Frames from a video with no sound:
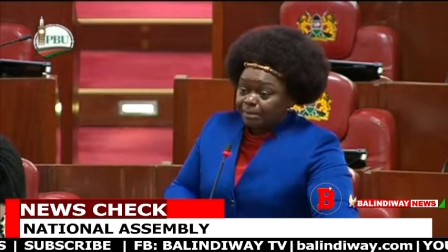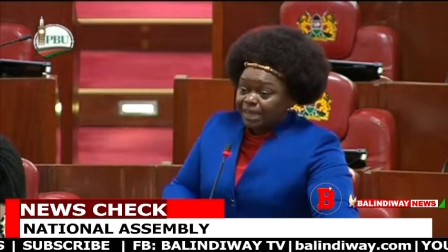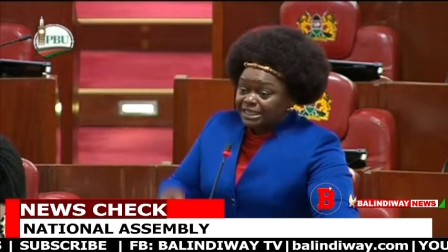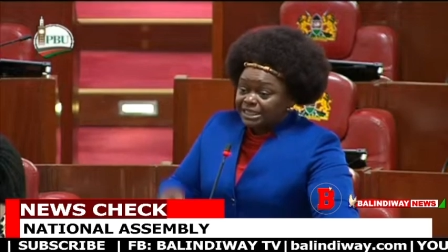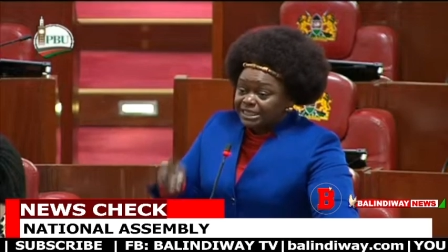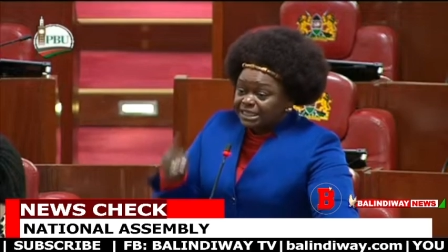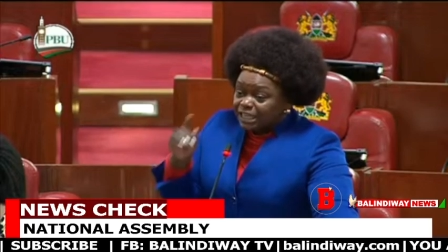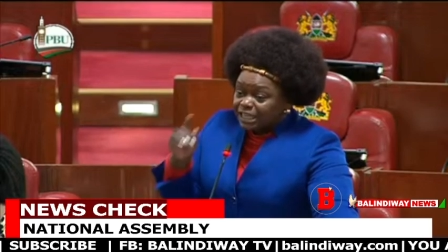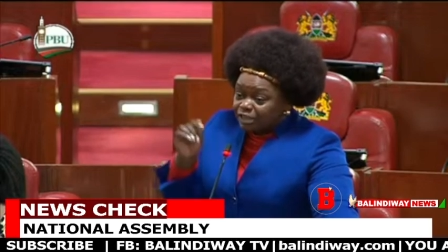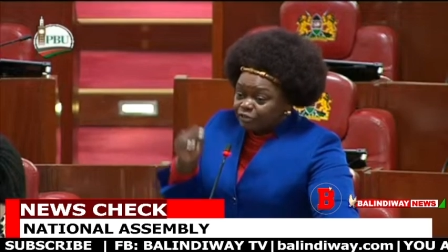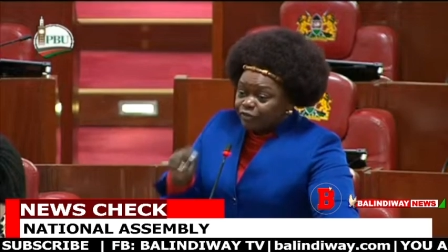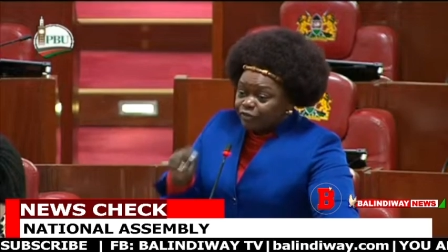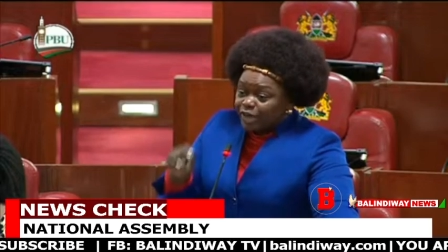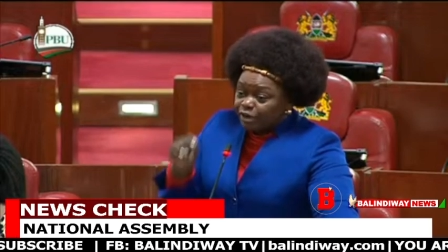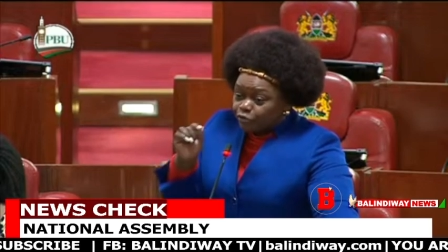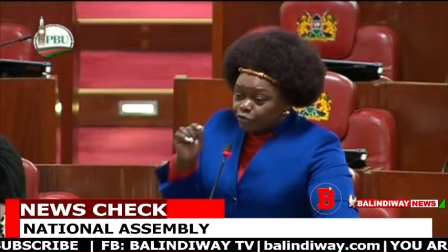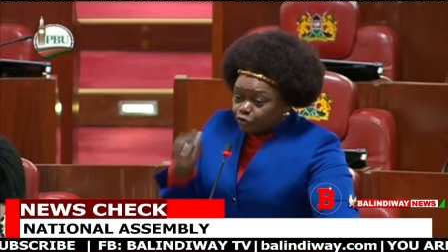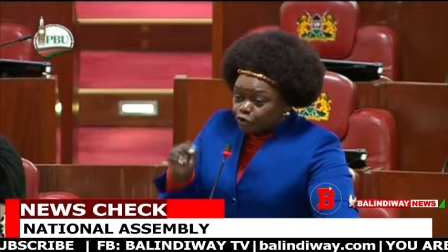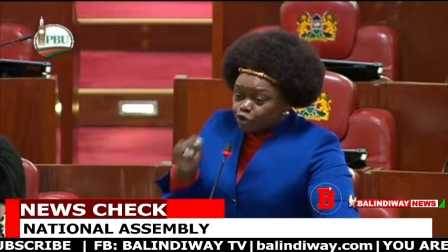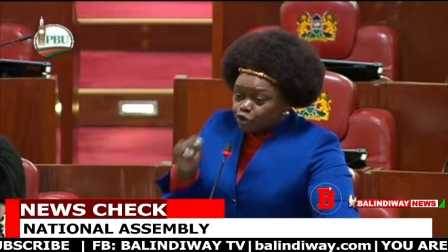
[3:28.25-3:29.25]
but if
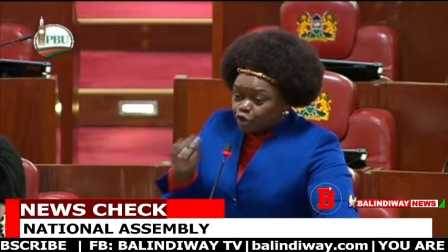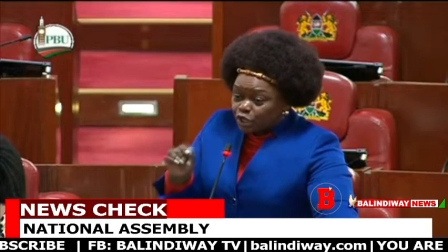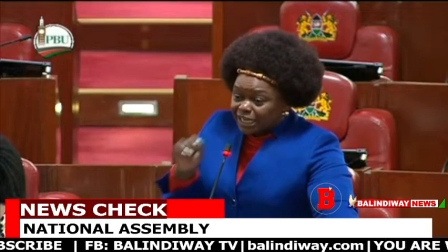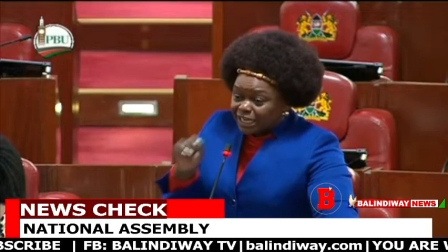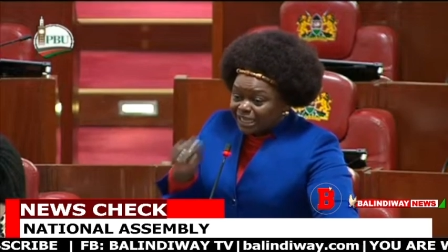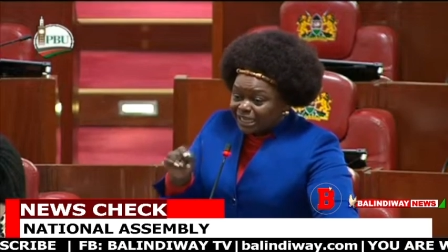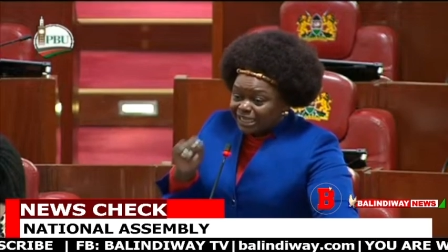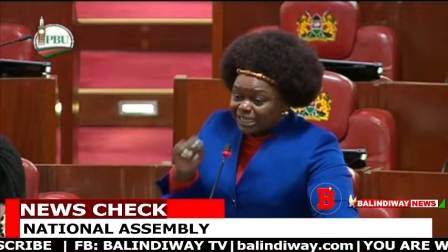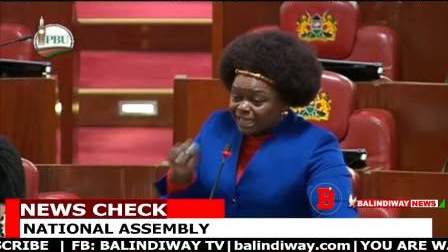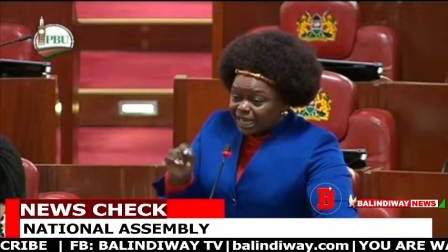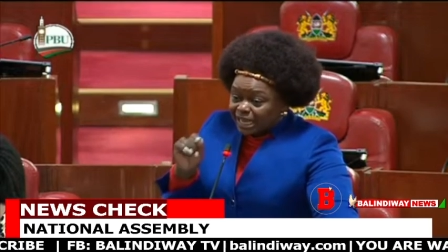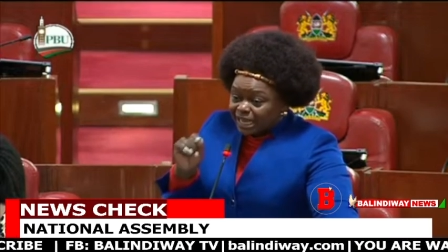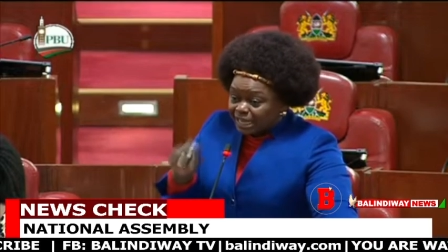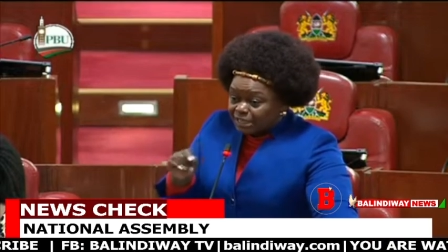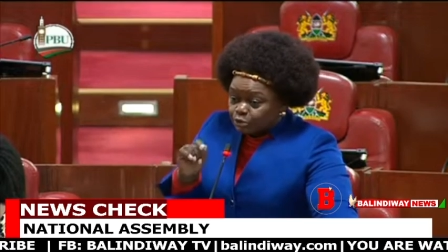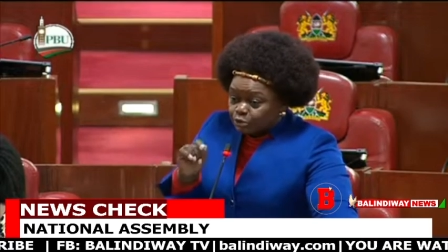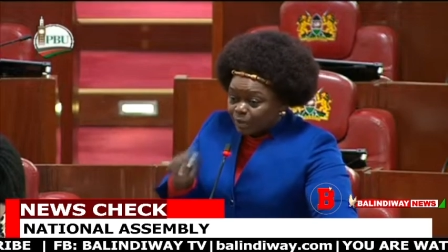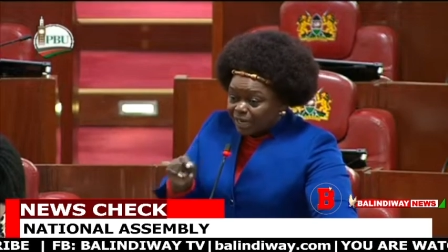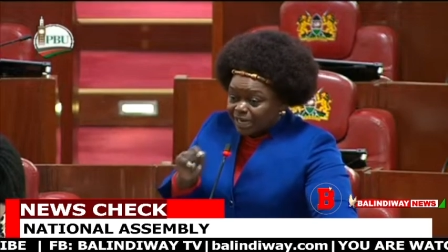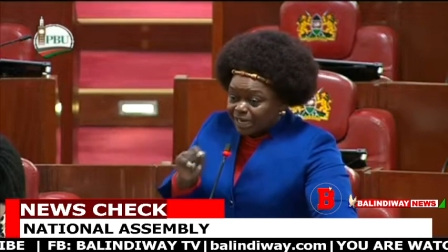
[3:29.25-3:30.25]
unfortunately they
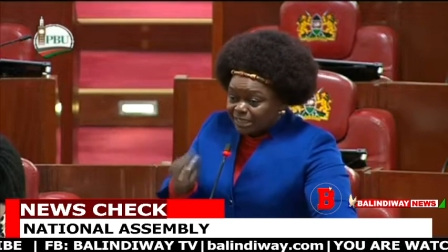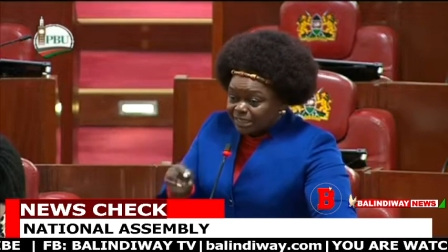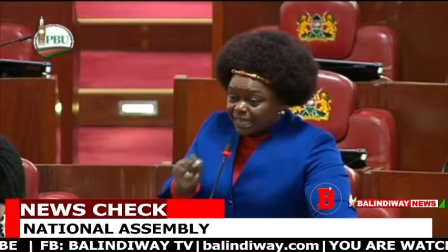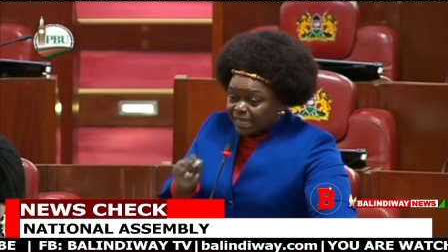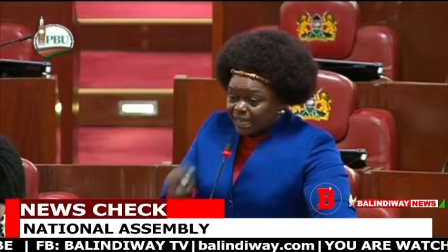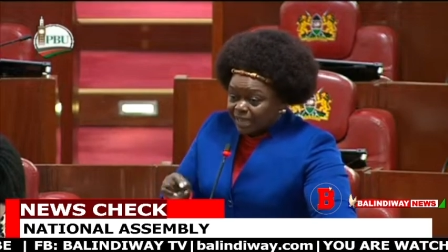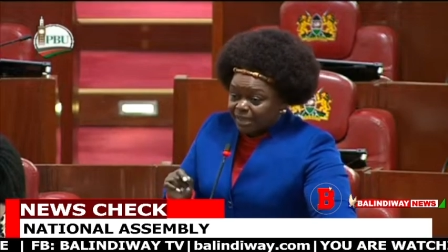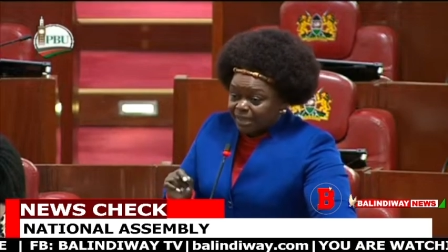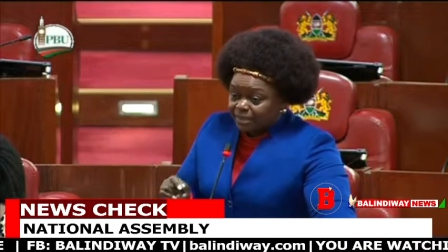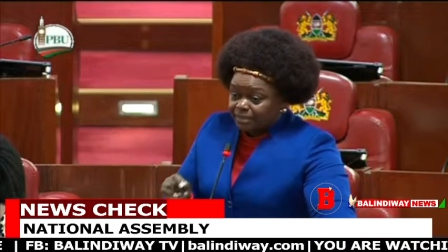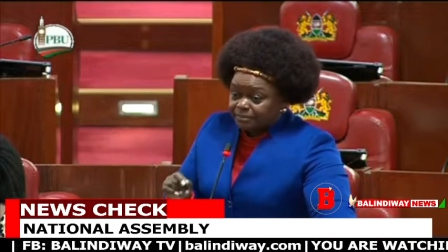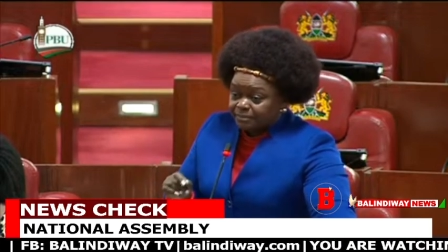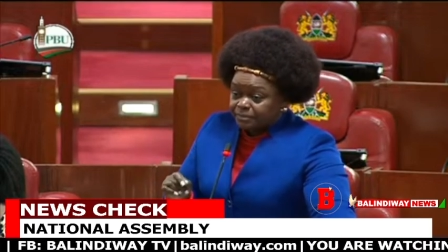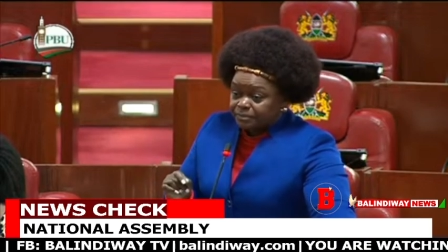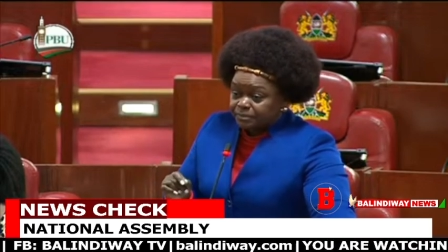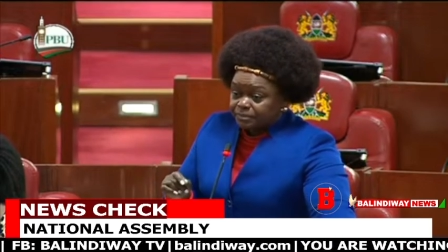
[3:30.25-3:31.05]
get one attack,